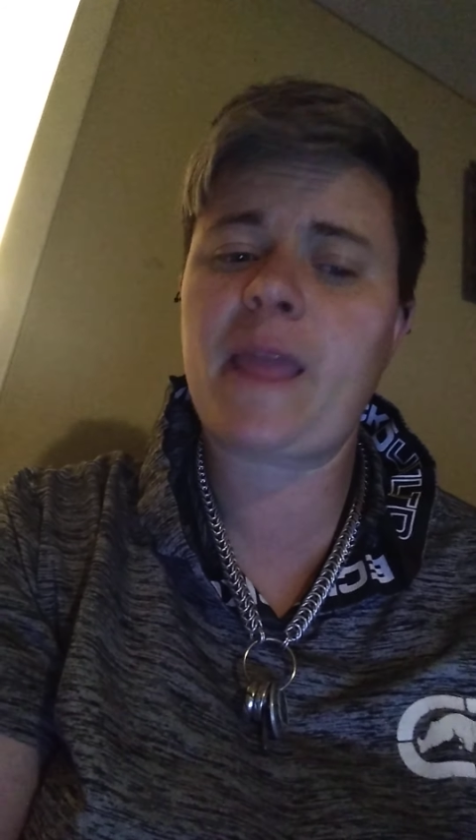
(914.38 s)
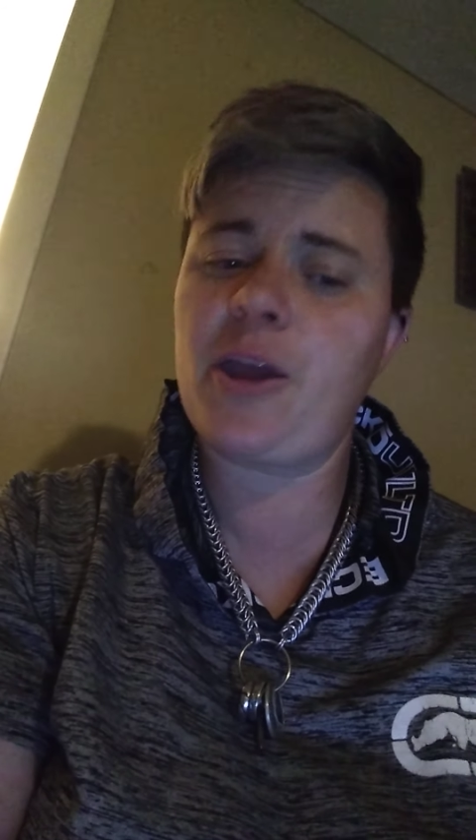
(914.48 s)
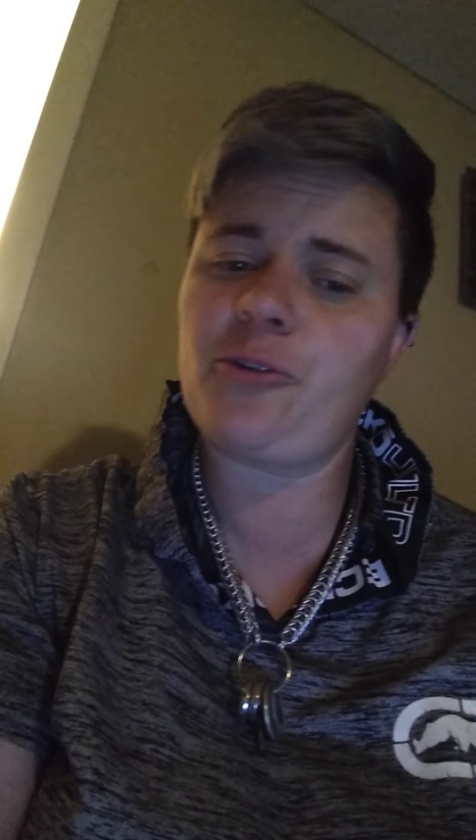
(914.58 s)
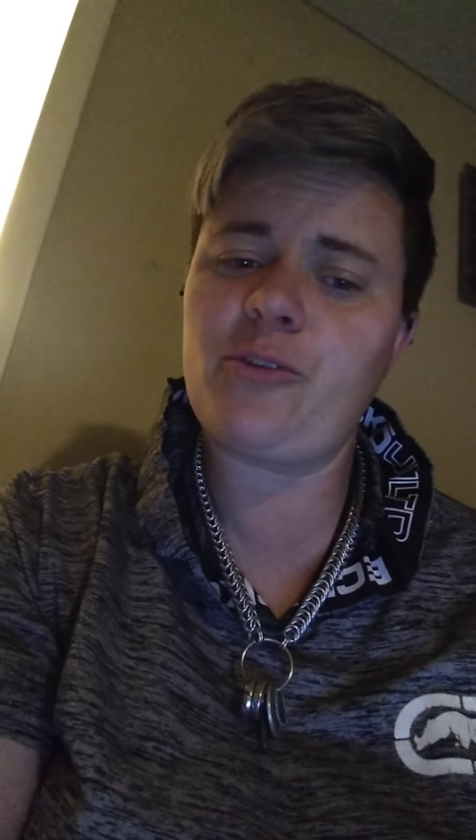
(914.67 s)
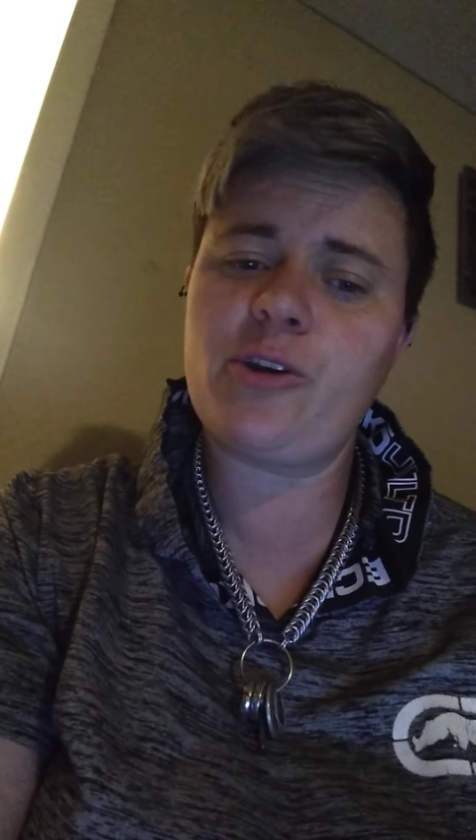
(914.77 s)

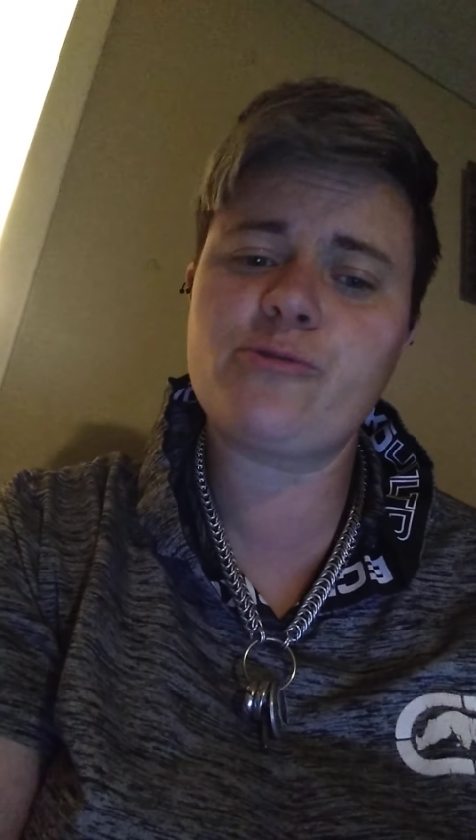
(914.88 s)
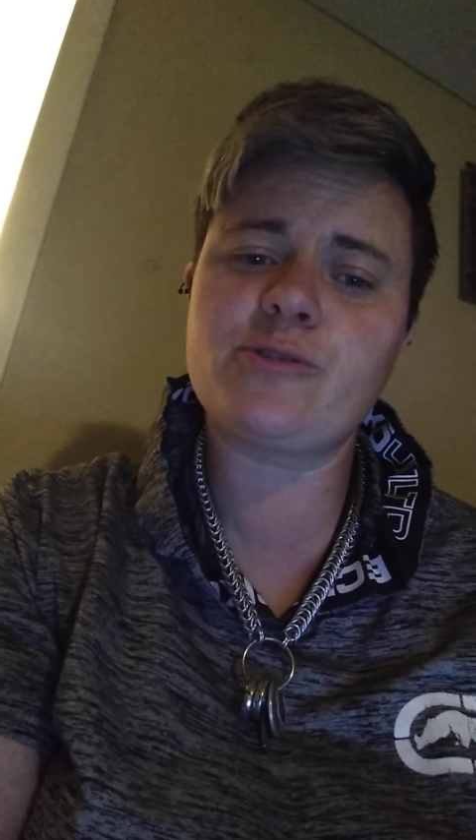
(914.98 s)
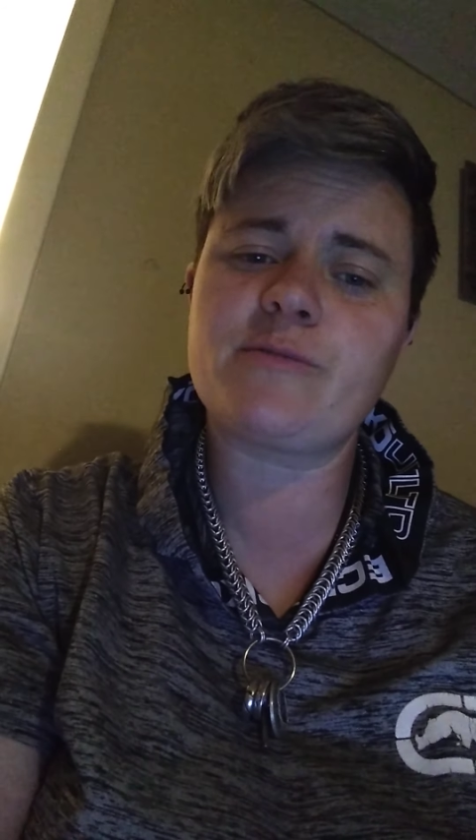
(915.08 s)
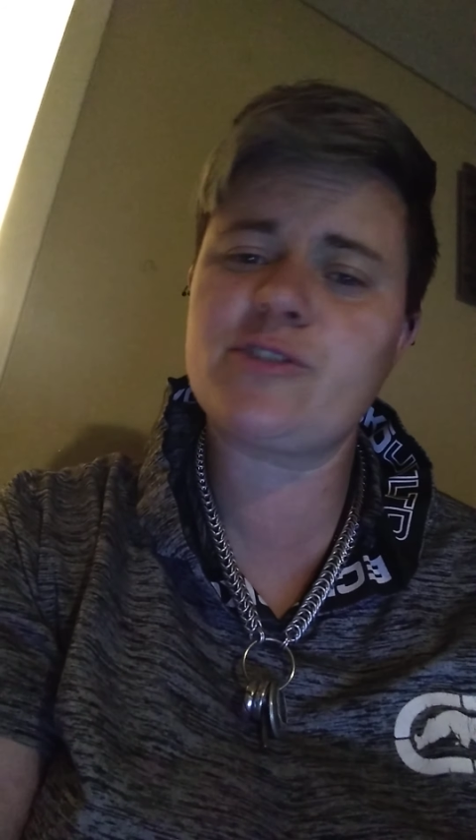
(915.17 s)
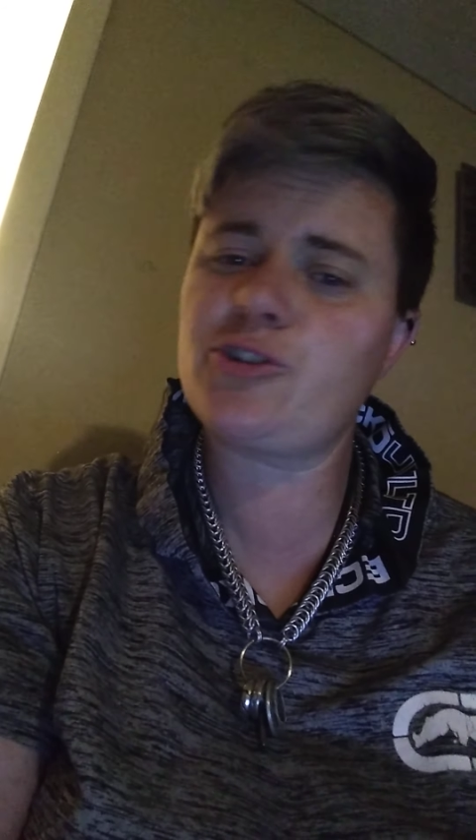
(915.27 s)

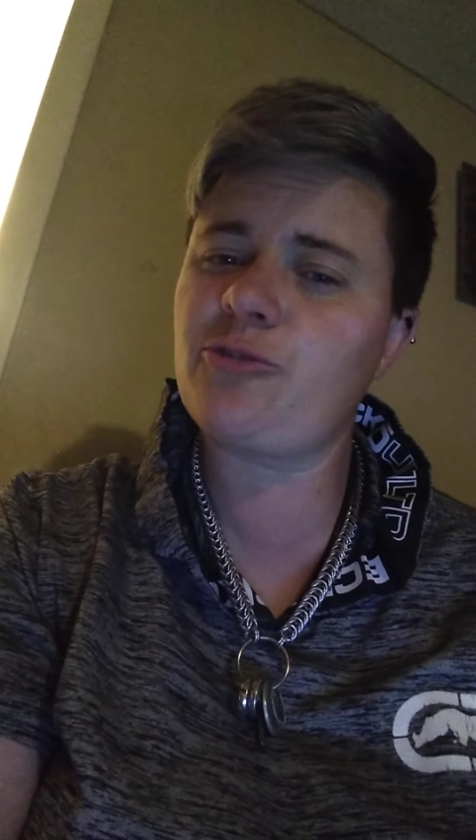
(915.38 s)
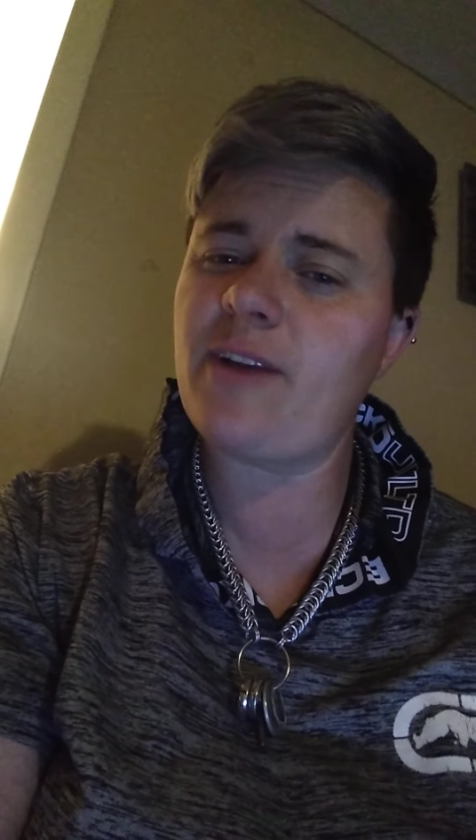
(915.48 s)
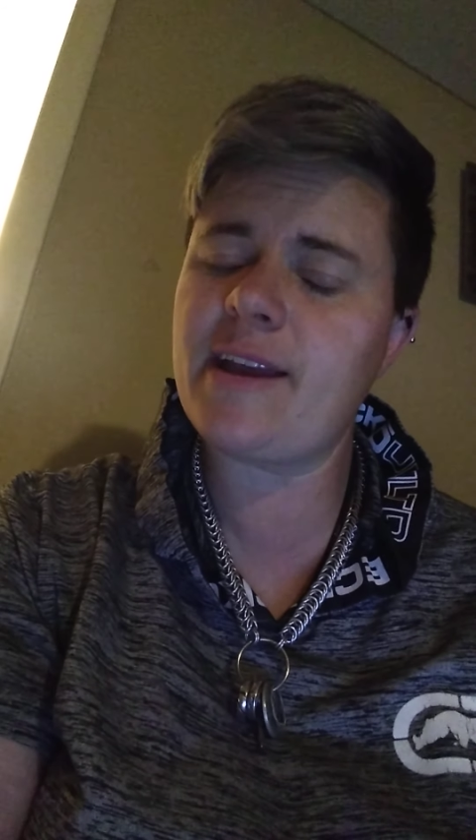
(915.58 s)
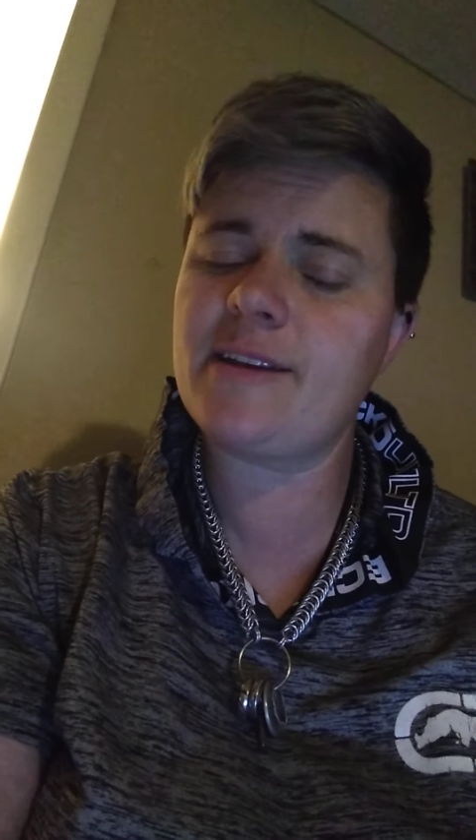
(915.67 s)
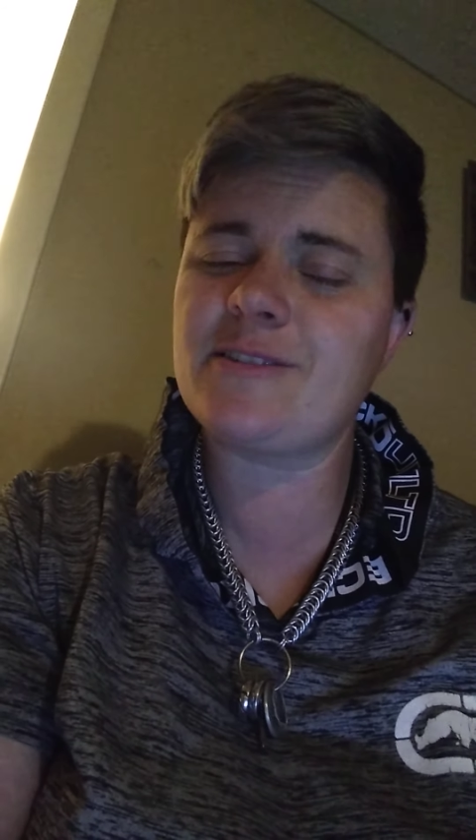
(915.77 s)
interviews,
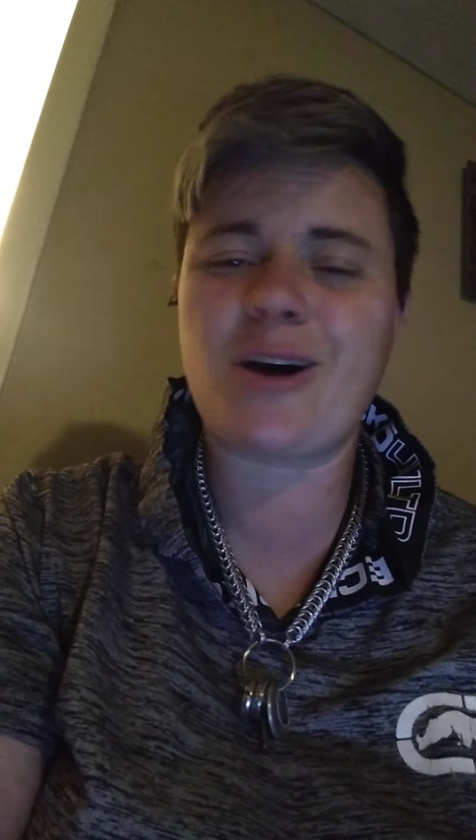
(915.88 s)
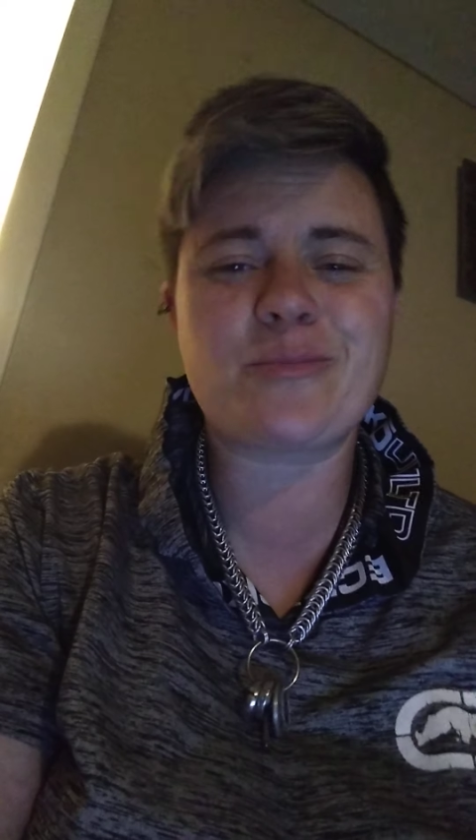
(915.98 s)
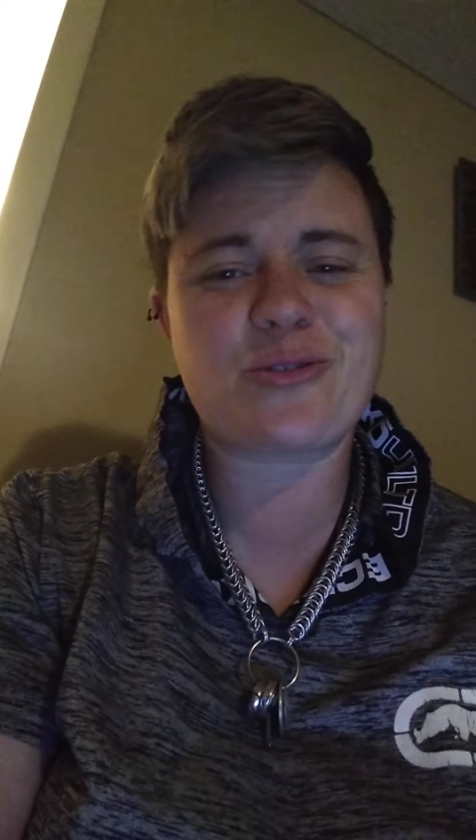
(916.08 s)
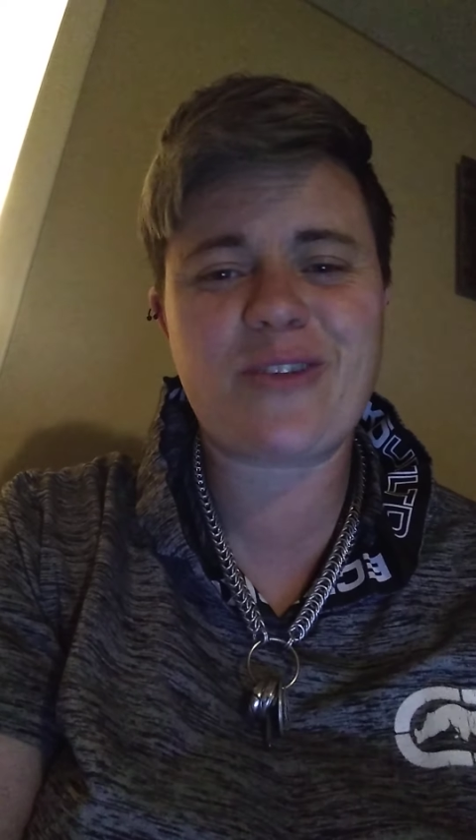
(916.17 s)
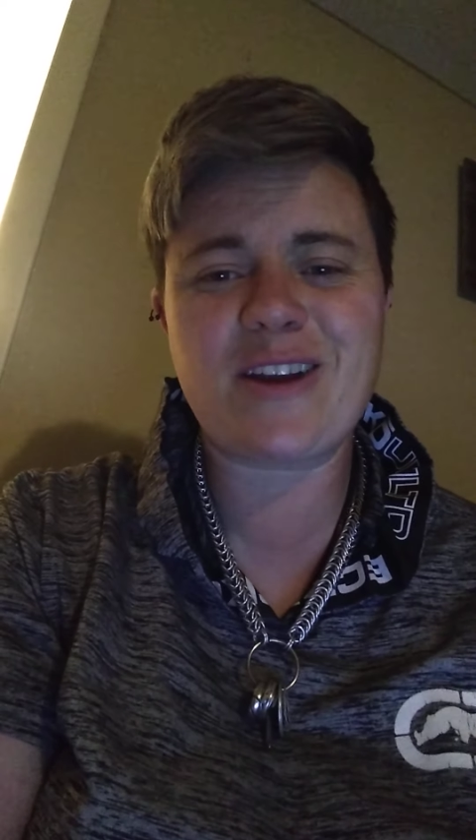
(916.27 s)
surveys,
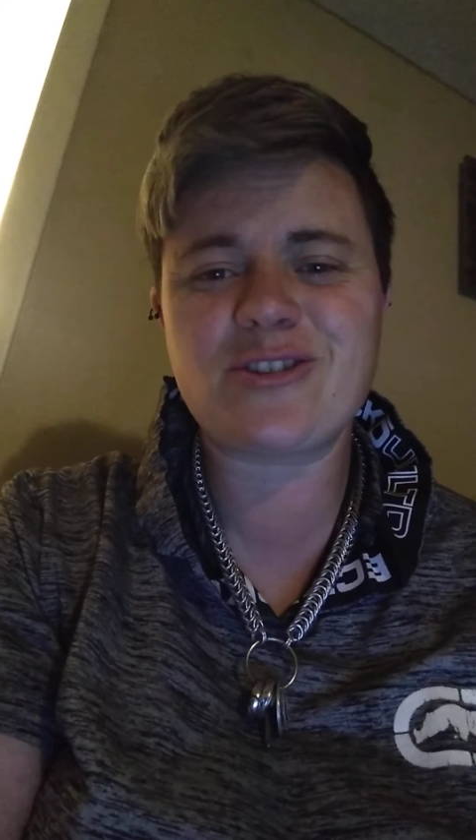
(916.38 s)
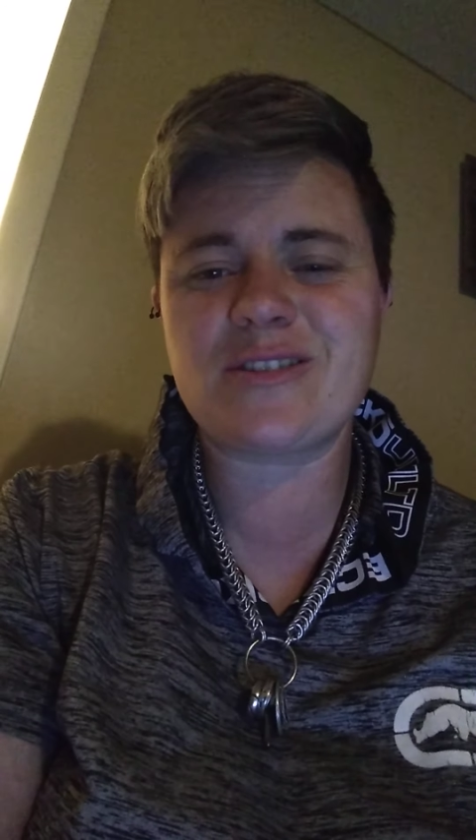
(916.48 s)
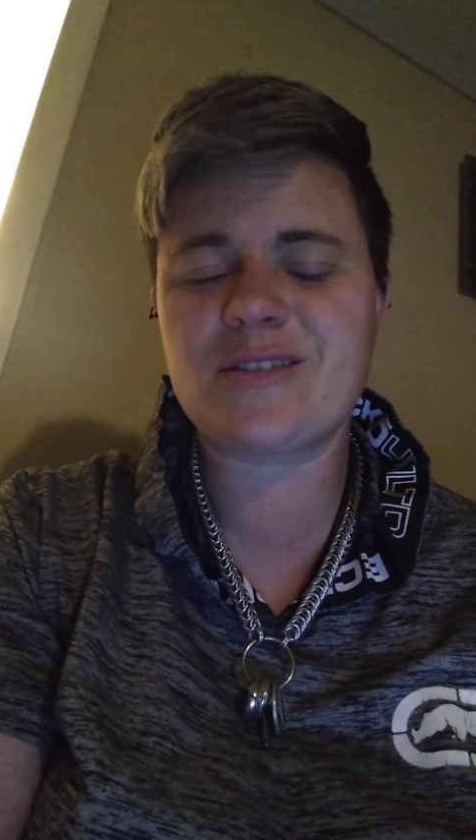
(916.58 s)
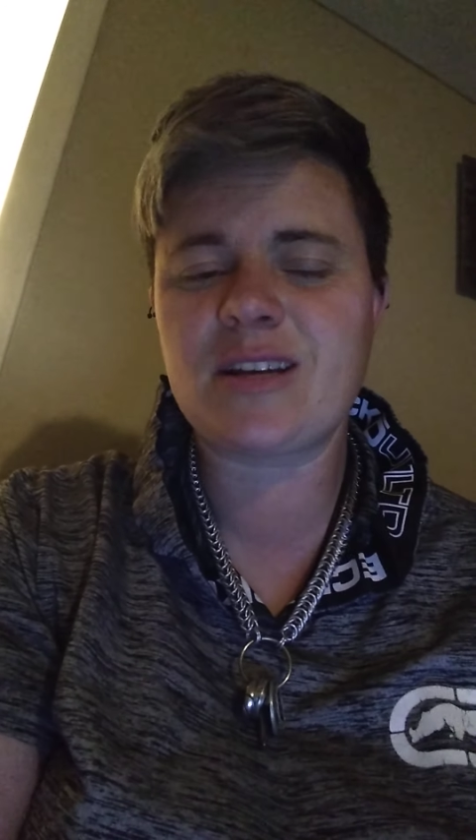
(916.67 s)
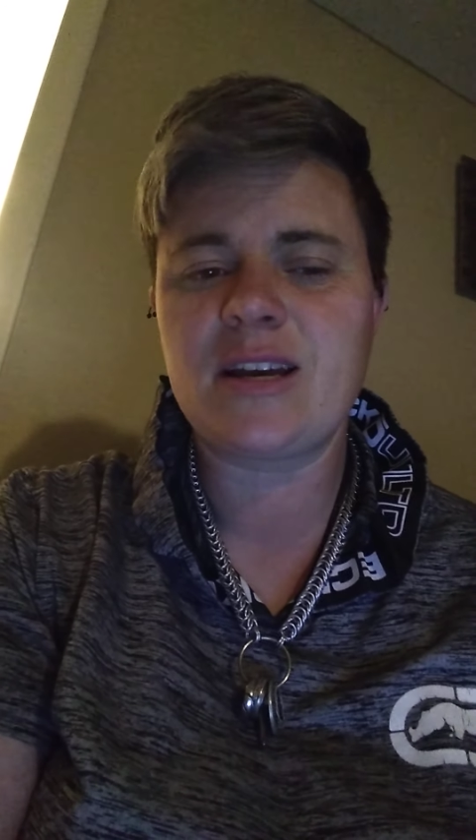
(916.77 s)

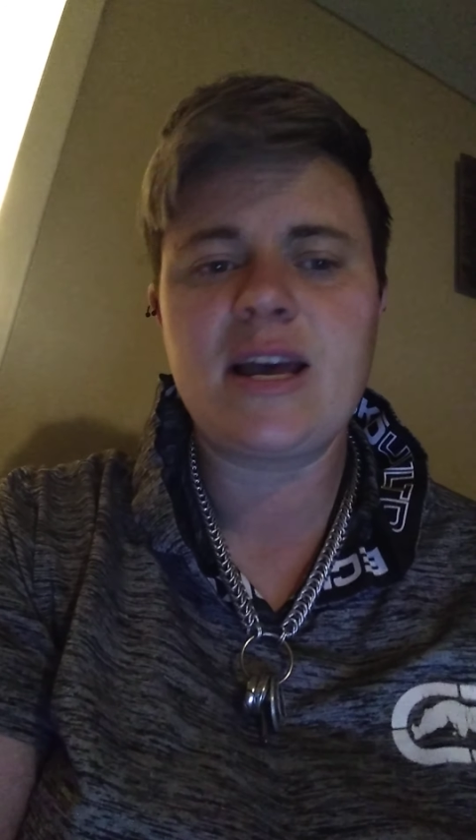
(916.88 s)
observations,